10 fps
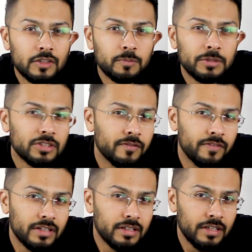
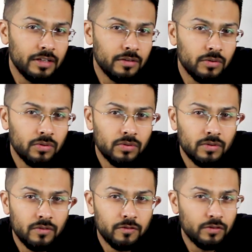specifically,
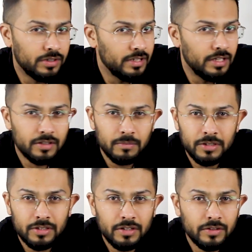or for dental
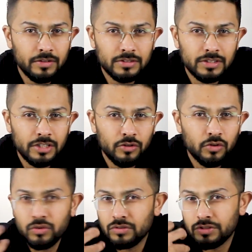materials, the
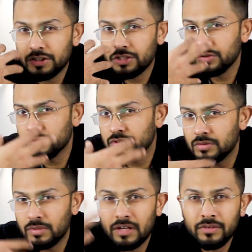oral tissue
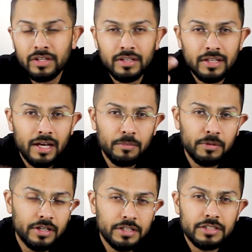surrounding the
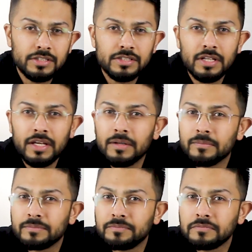application site.
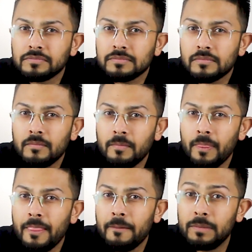
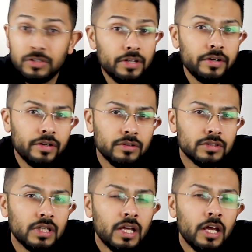
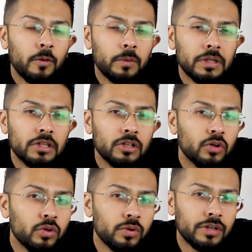Materials with
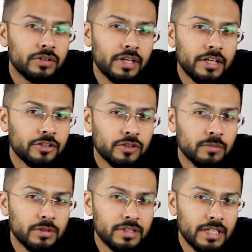low irritational
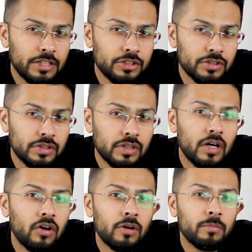potential
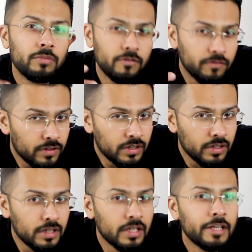are
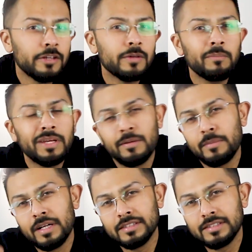preferred to
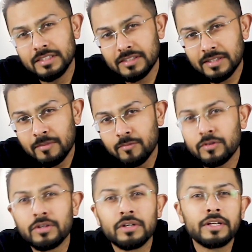minimize
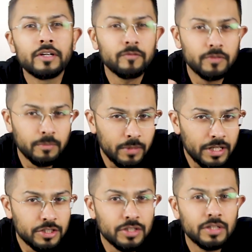discomfort,
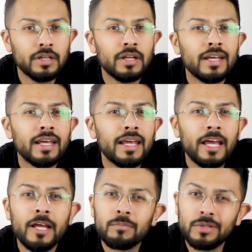inflammation,
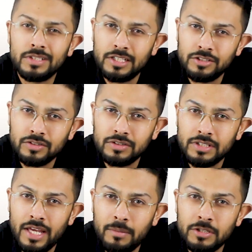and potential
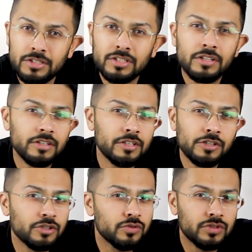damage to the
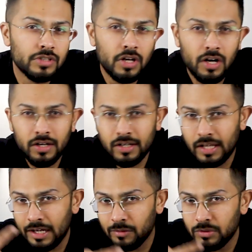tissues in
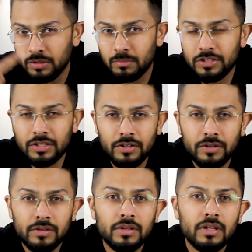contact with the
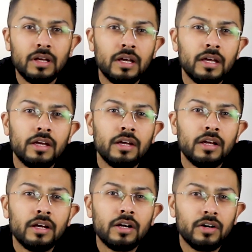material.
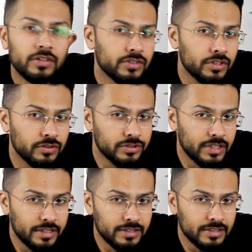
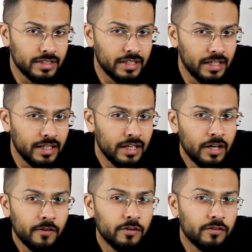Carcinogenicity
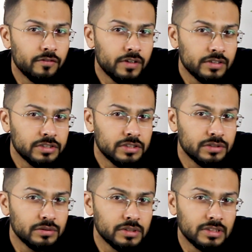refers
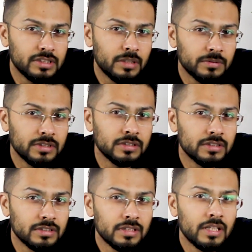to a
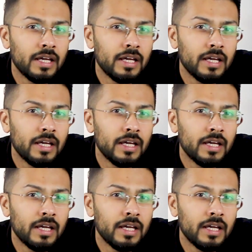substance's